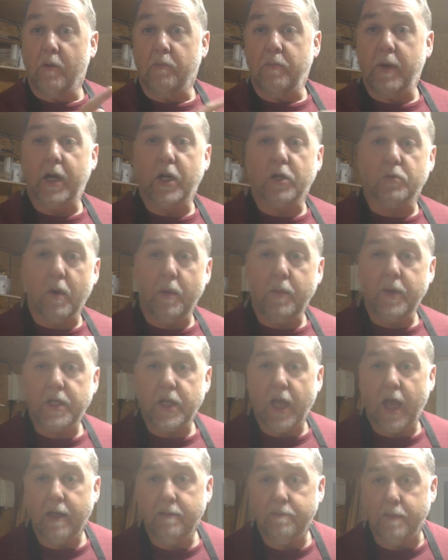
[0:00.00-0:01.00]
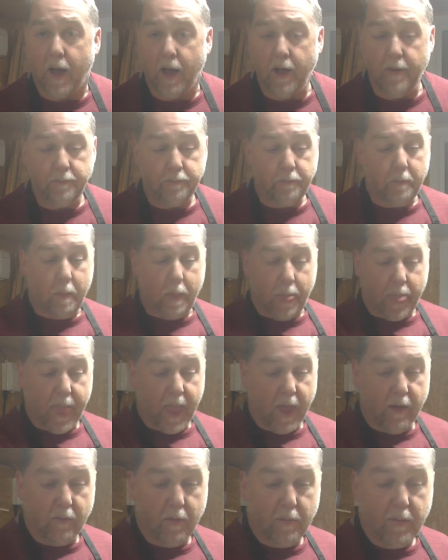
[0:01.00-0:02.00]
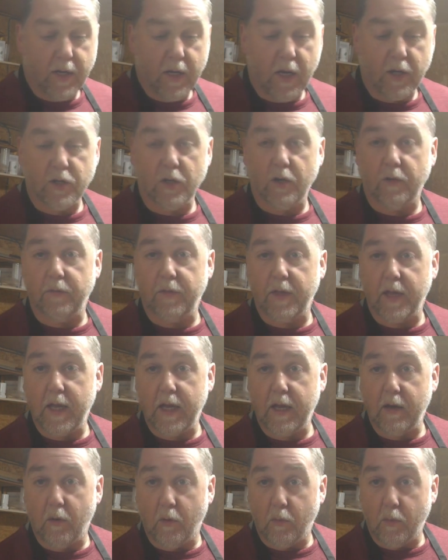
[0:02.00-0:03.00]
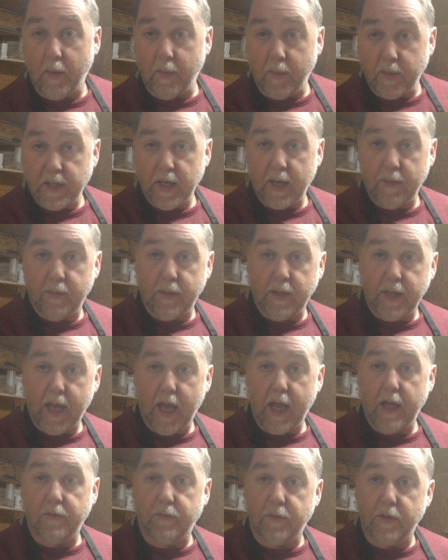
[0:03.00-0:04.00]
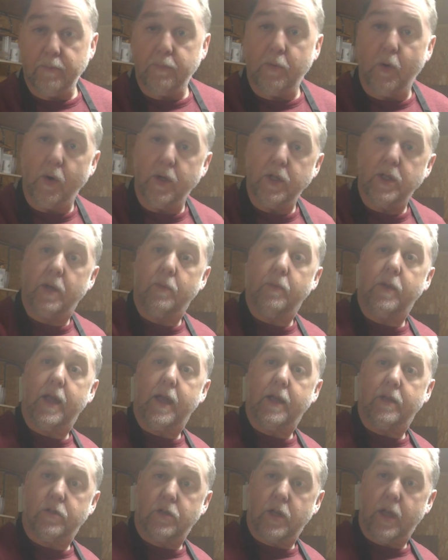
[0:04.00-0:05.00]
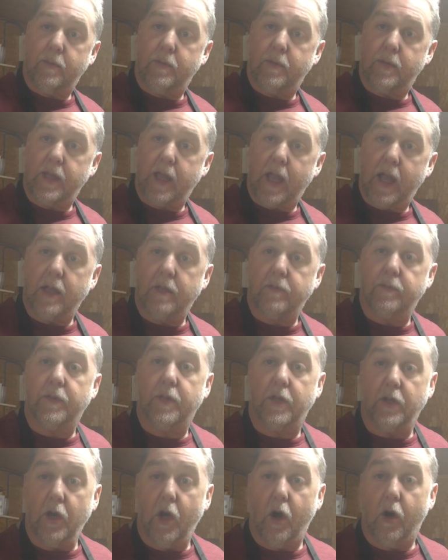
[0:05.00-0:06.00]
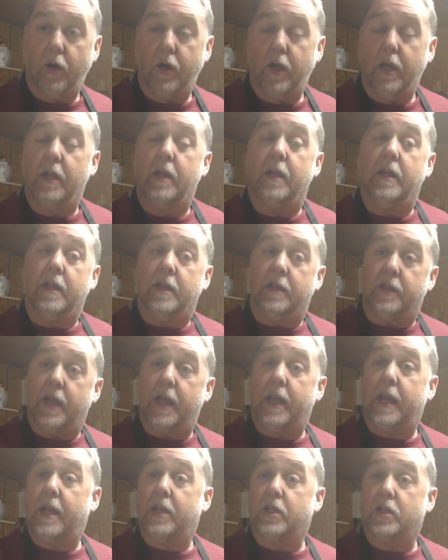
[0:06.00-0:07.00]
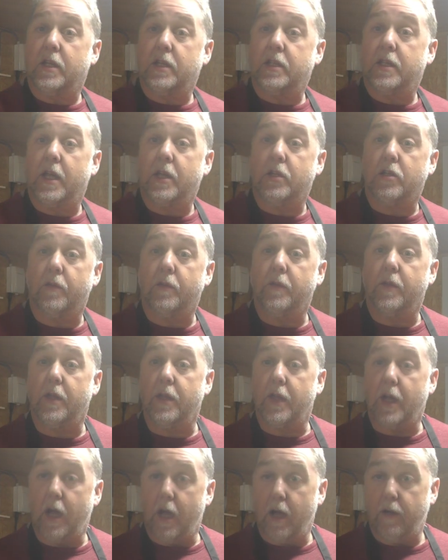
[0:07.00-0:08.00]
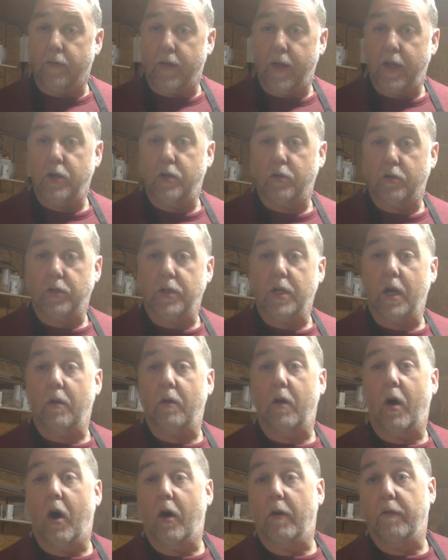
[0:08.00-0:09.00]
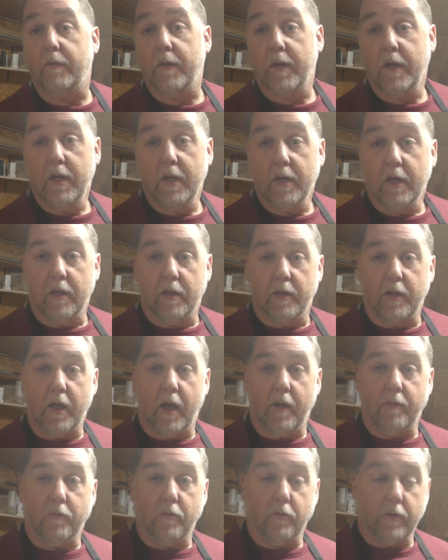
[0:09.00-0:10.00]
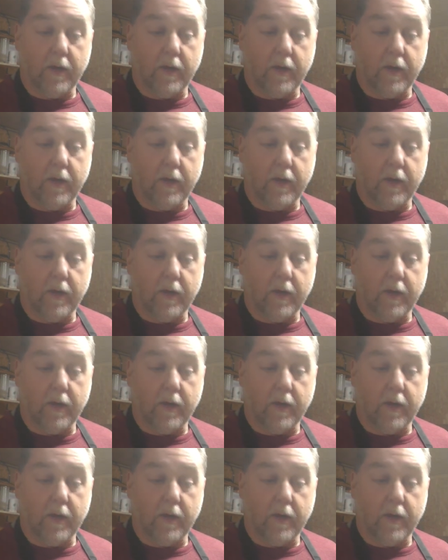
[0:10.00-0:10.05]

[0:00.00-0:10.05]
Because when we taper, when we cut off when we taper the end for the point and we taper the end for the nock, that actually takes off another 1/2 inch or so off the overall